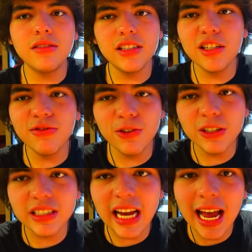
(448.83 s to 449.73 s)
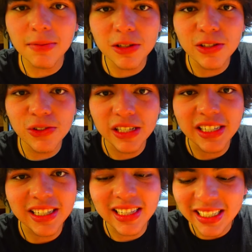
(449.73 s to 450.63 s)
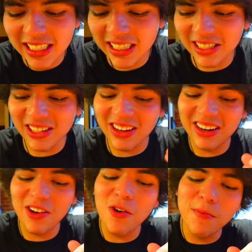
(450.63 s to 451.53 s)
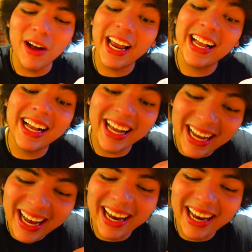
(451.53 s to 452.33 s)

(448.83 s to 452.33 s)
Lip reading: This food is absolutely delicious, dog. Oh my God.